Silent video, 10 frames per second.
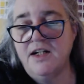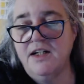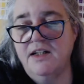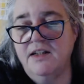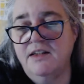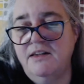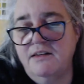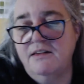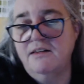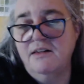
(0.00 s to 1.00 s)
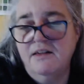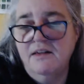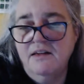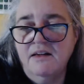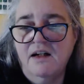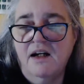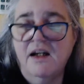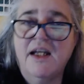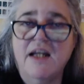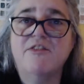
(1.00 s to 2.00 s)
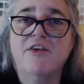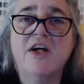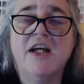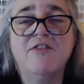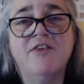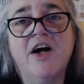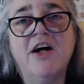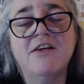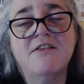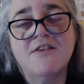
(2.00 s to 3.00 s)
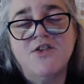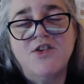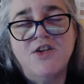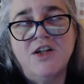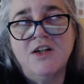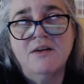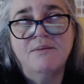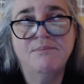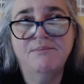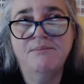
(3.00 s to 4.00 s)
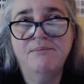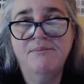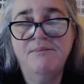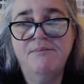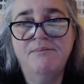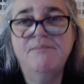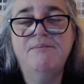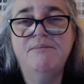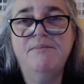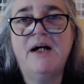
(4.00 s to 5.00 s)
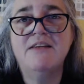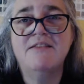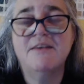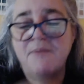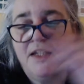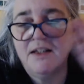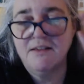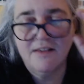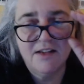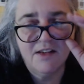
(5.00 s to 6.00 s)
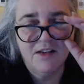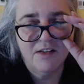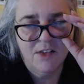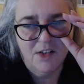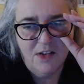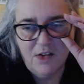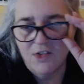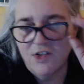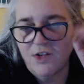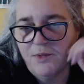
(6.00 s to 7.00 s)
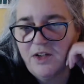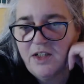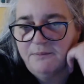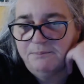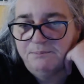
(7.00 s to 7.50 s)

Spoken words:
and I gave her a gift card so she could buy some things that she knew she wanted.